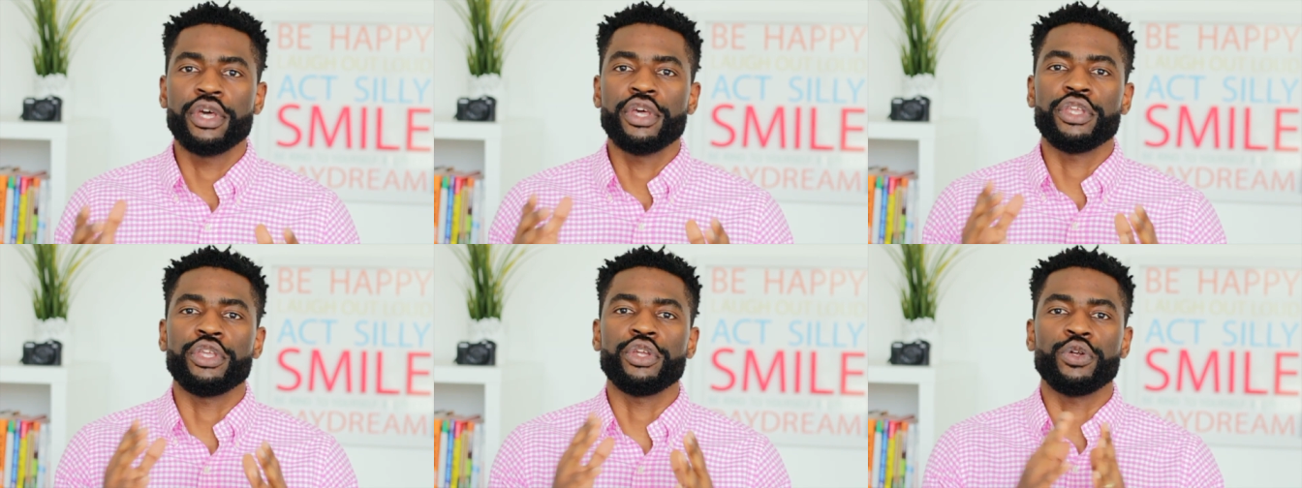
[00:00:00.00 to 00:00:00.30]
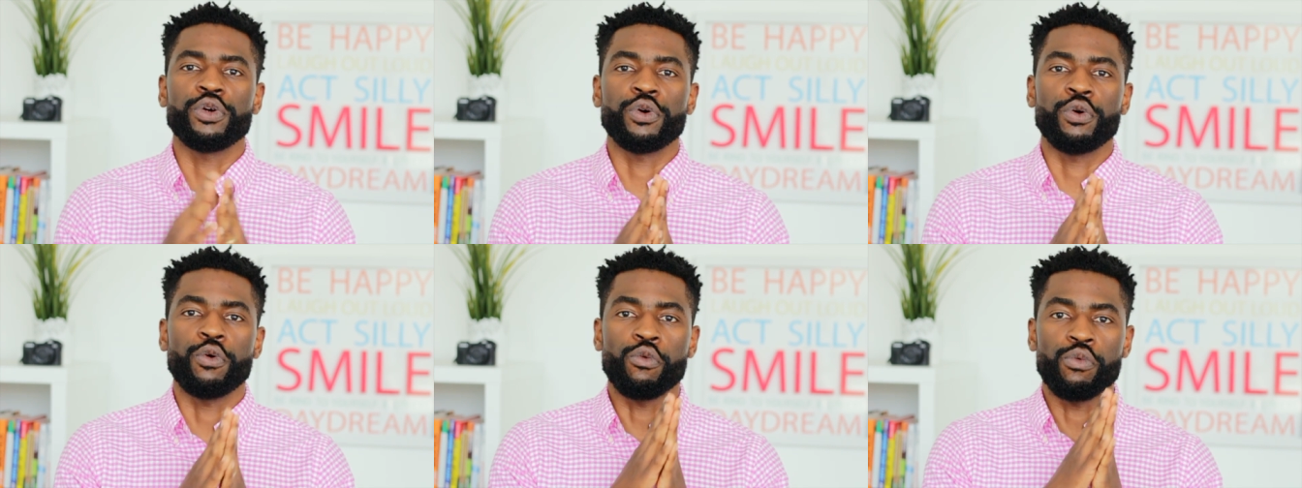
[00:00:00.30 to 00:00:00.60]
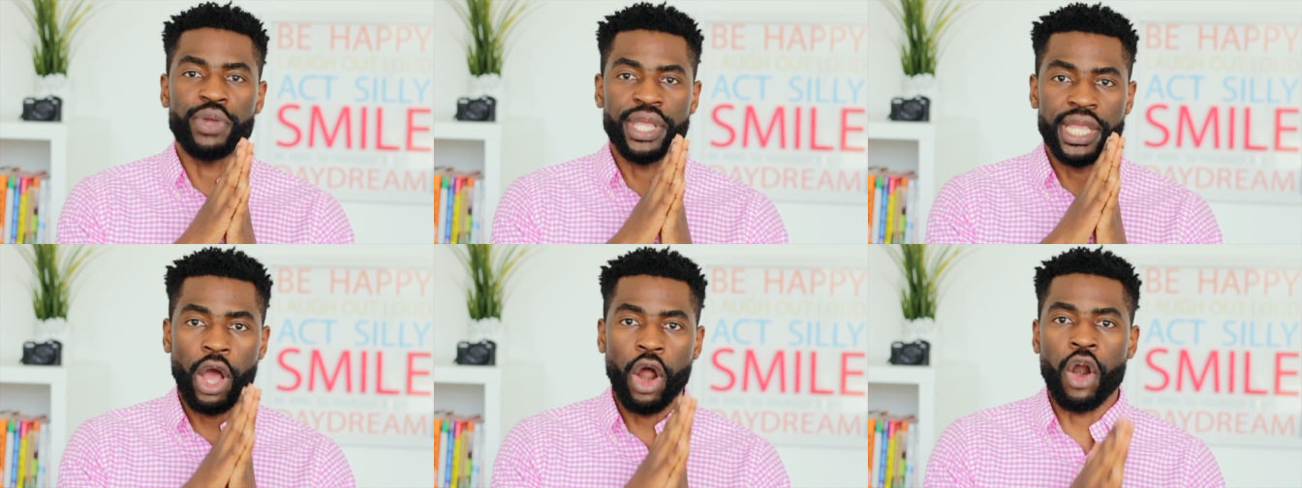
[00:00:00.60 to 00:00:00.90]
you know,
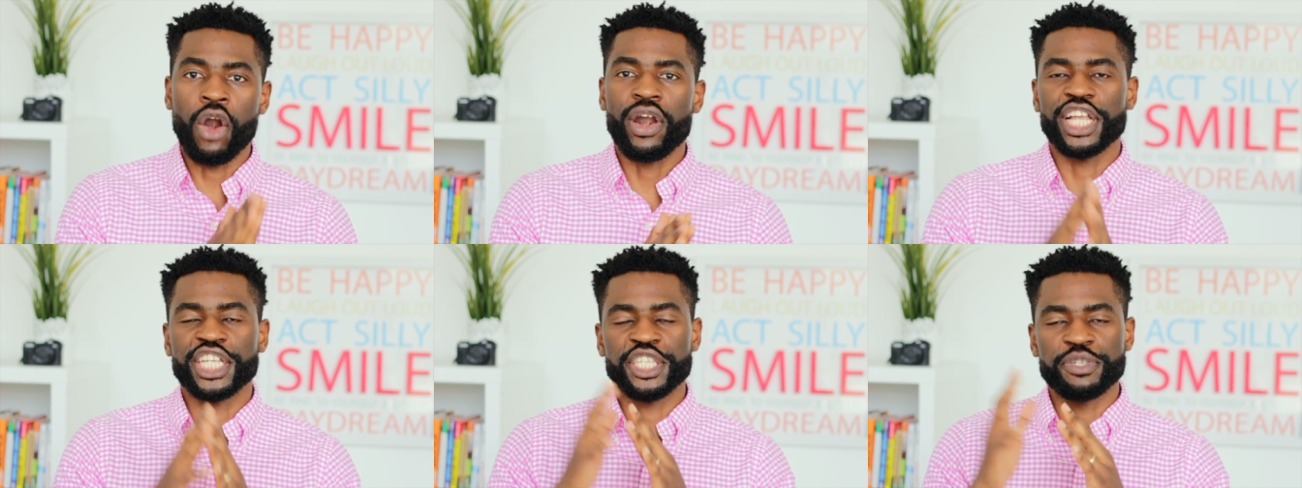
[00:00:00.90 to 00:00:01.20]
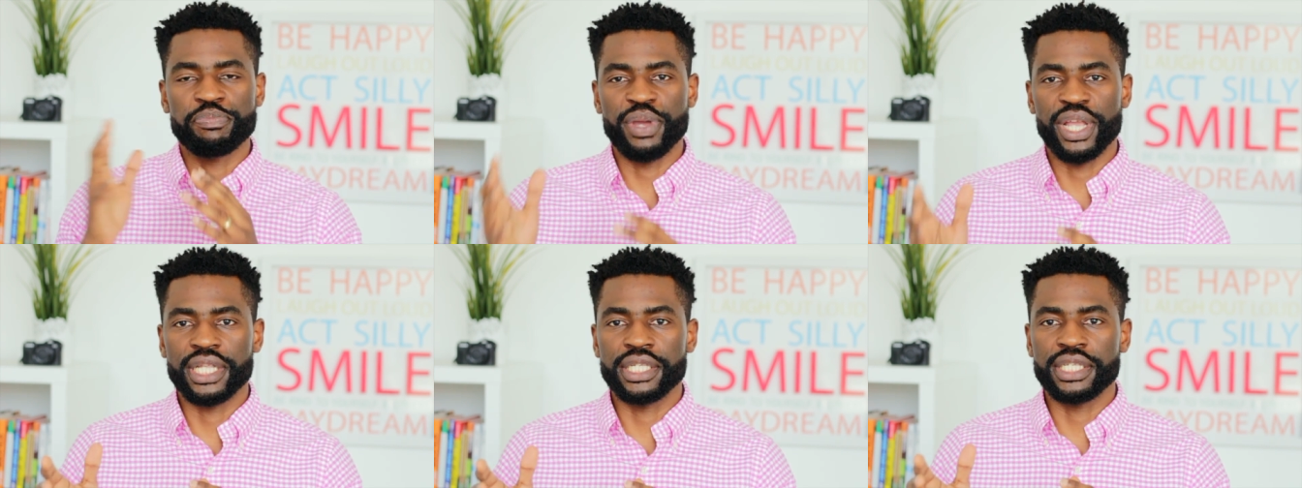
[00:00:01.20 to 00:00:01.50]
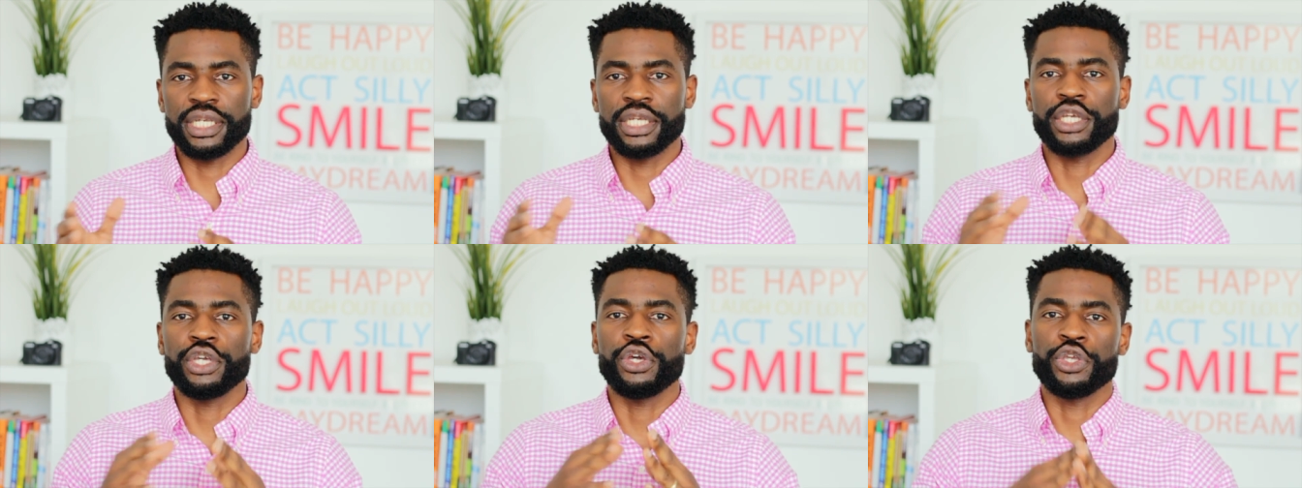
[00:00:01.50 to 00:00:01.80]
we are
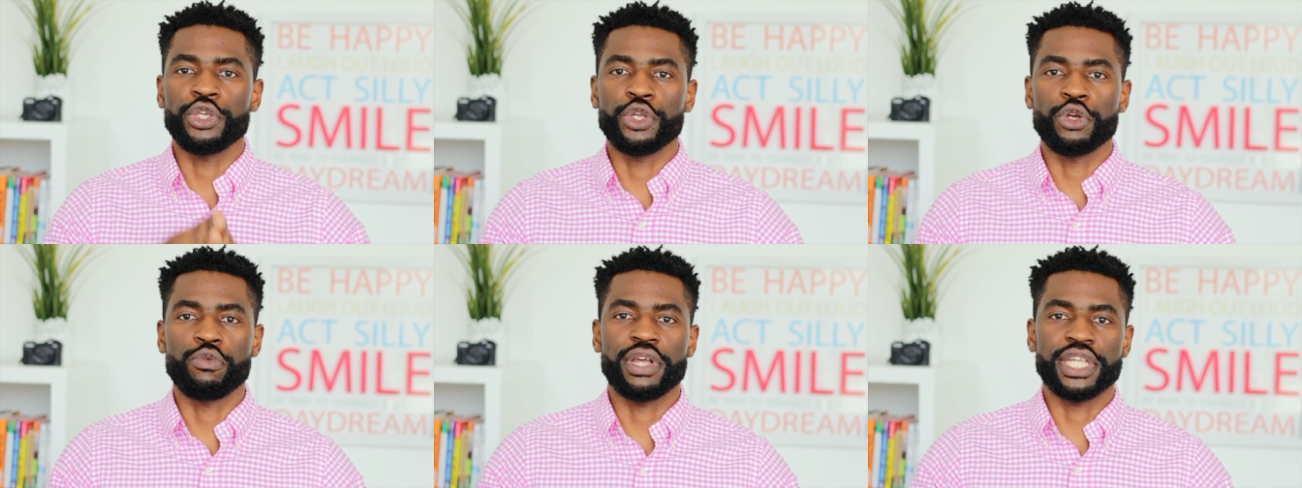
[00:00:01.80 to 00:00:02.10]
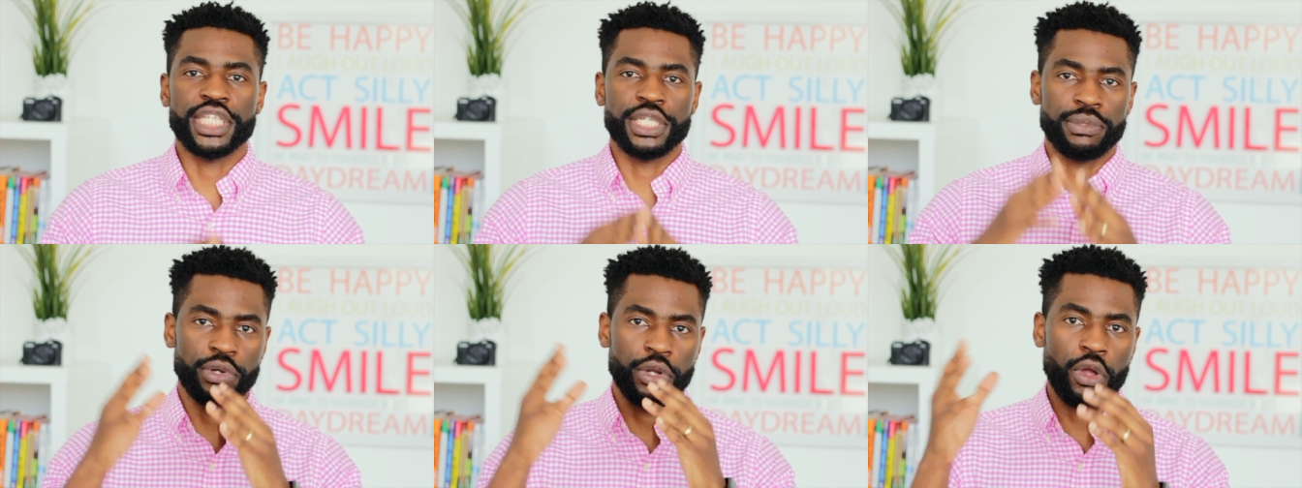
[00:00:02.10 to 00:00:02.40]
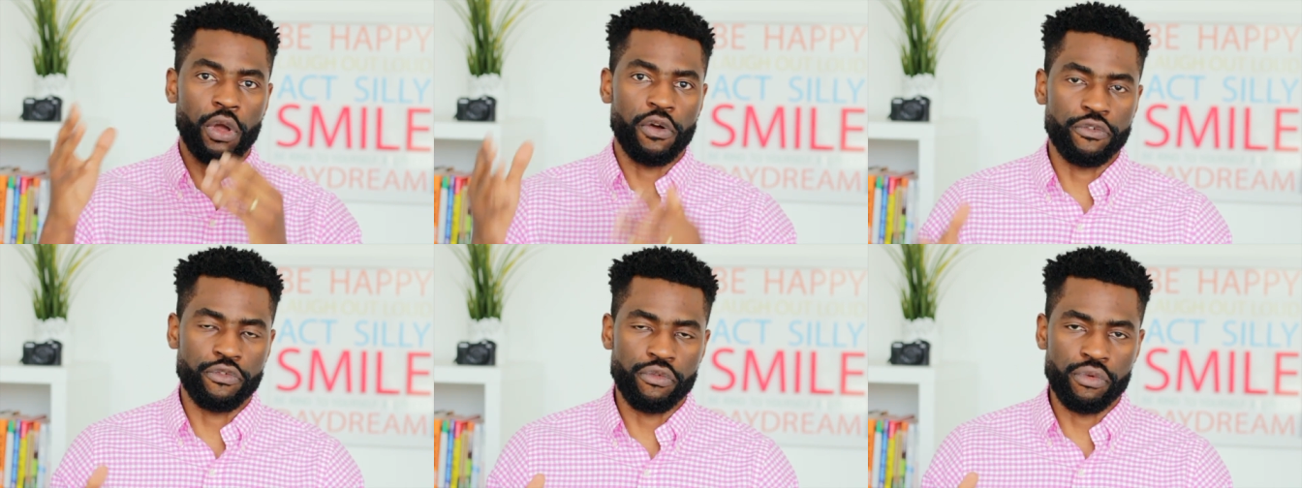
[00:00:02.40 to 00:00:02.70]
expecting a U S
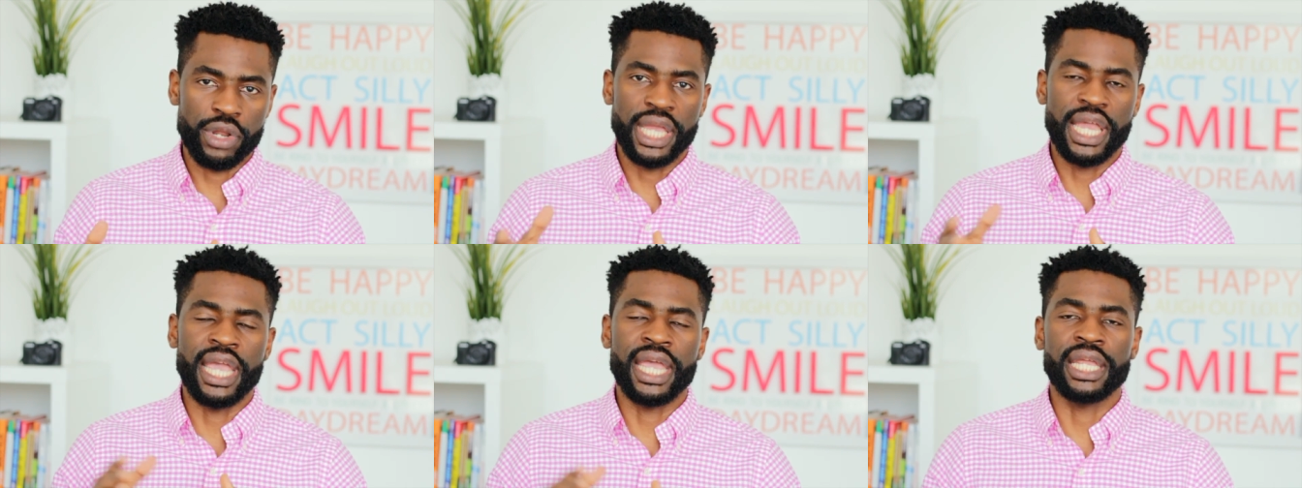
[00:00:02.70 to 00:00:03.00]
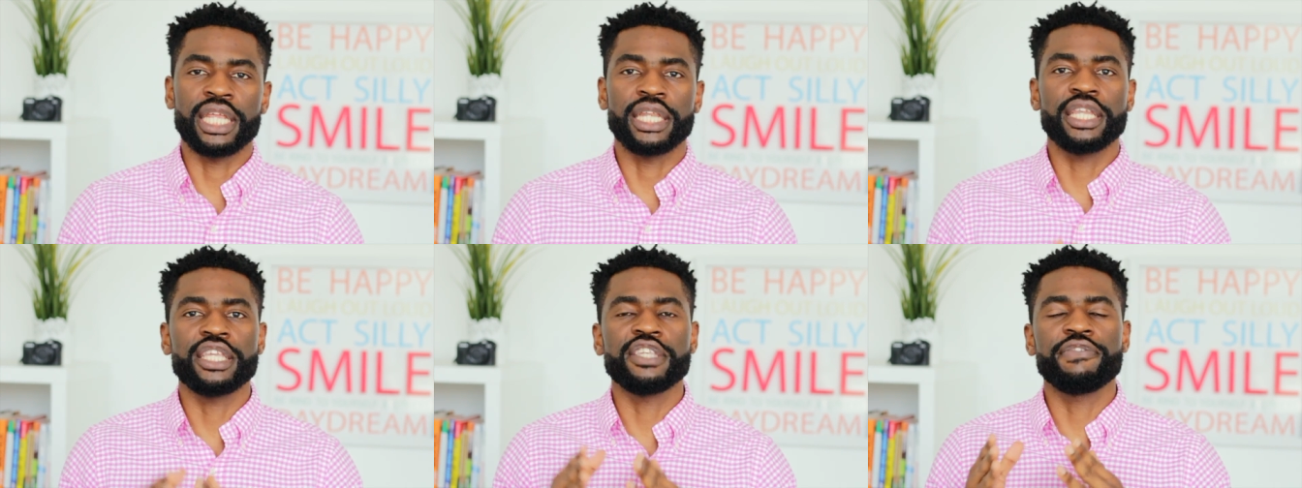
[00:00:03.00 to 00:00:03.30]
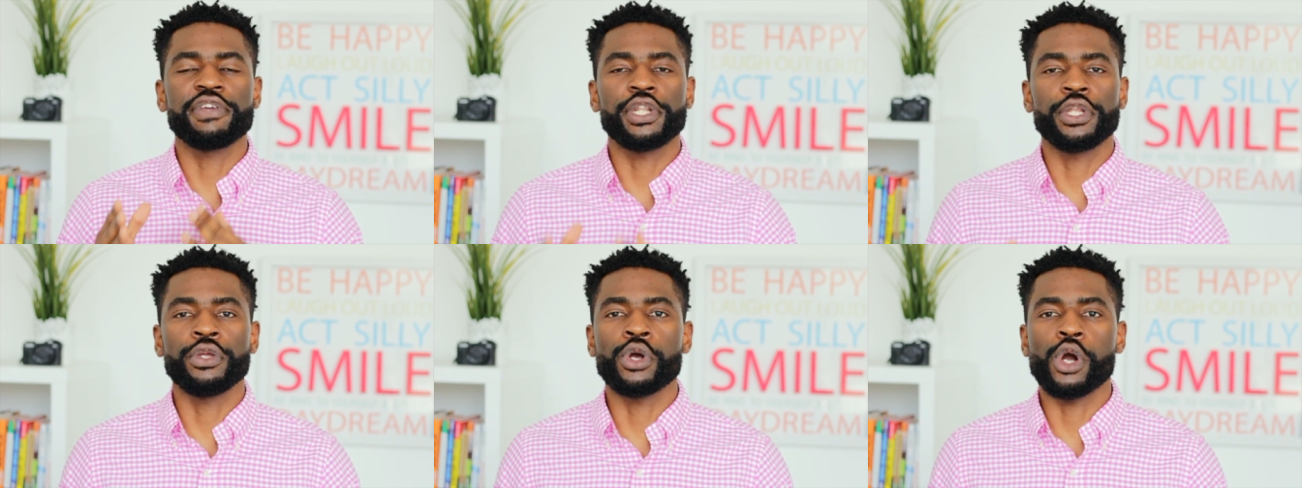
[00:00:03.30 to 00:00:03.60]
recovery. And in this
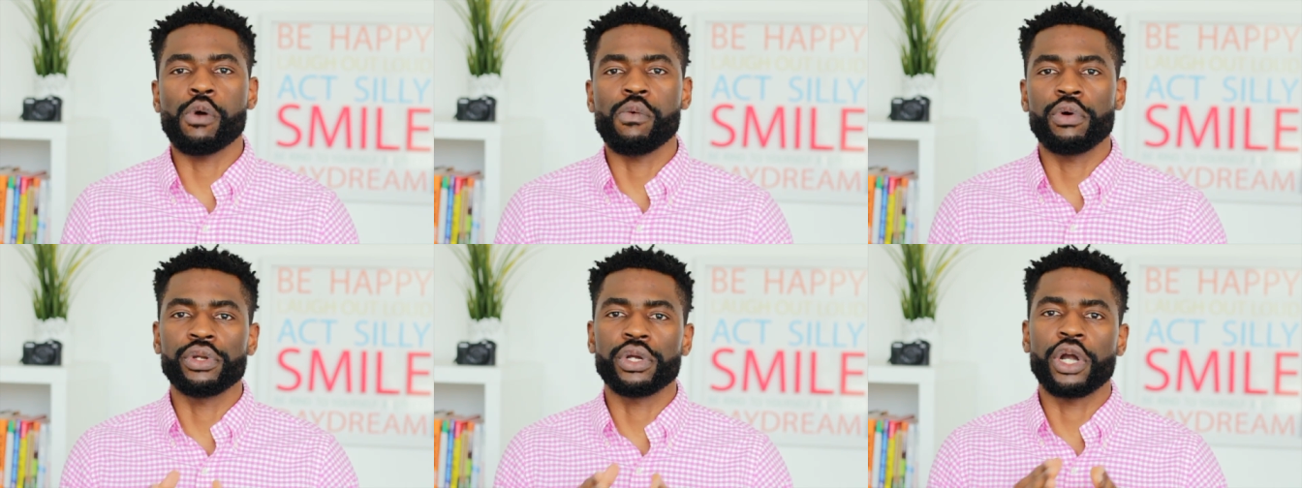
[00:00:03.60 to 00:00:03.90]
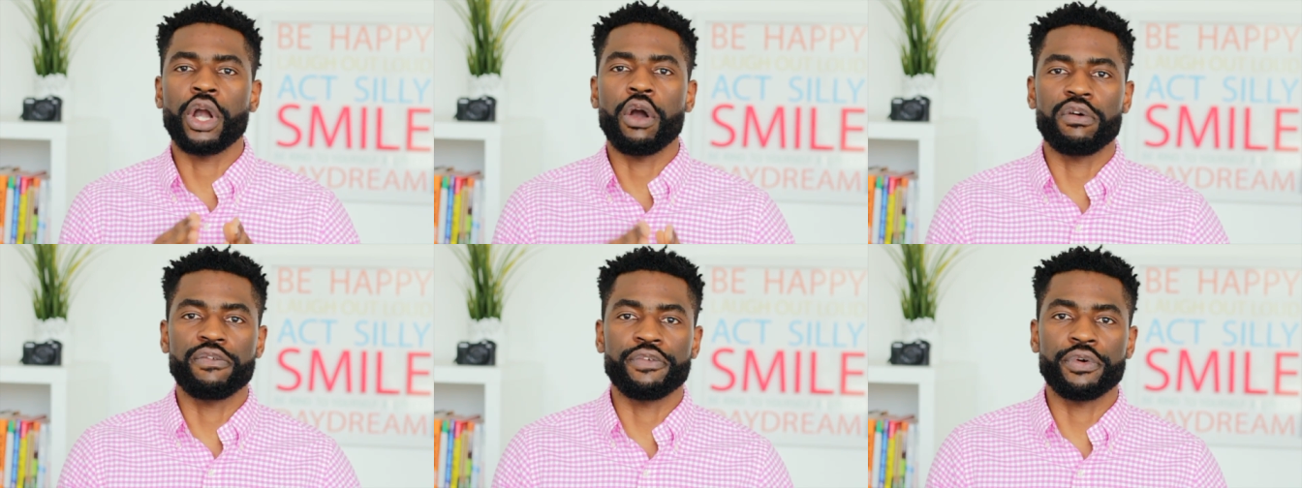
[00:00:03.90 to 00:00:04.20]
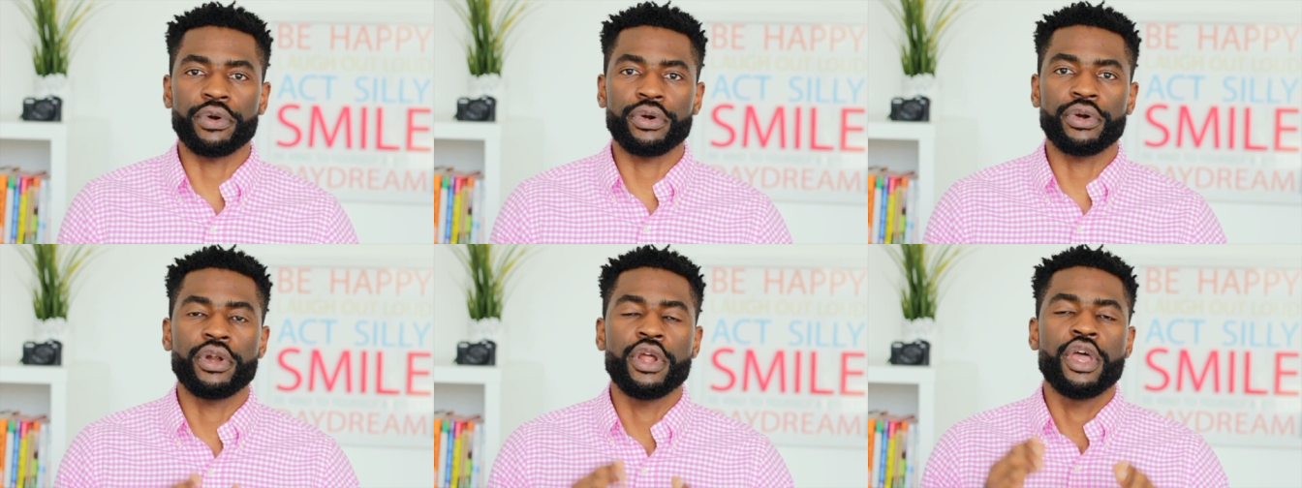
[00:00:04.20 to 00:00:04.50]
video, I want to
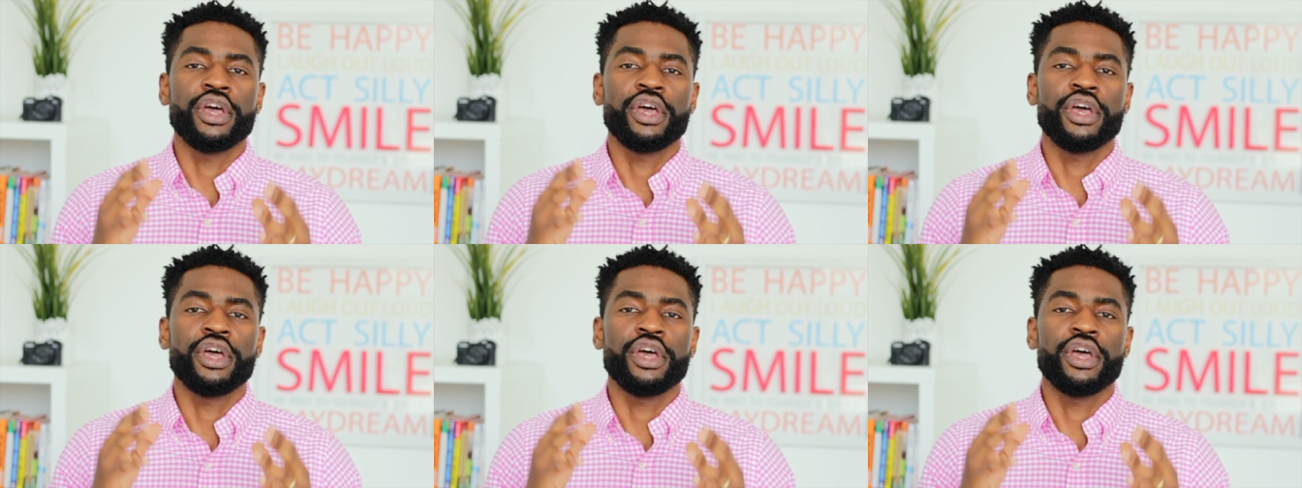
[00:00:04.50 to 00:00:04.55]
cover